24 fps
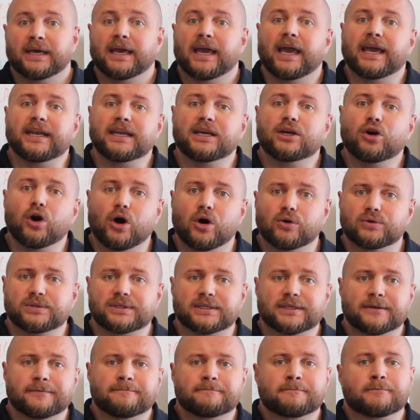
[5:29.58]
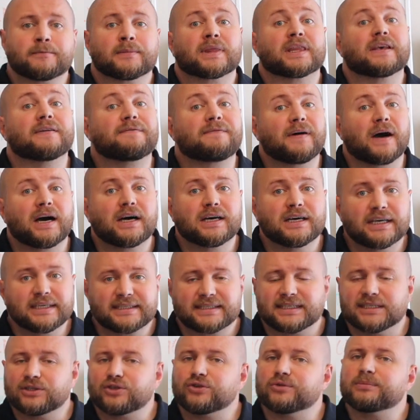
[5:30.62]
And he goes, "If I
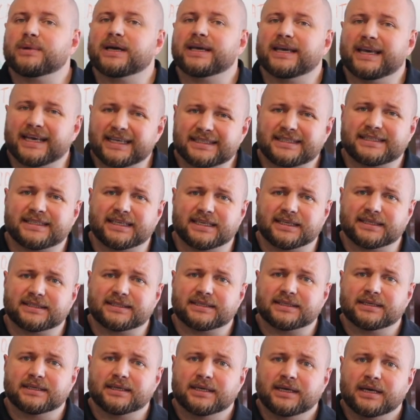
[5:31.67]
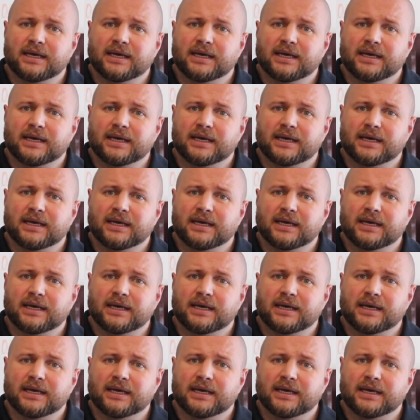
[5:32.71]
listened to my instincts,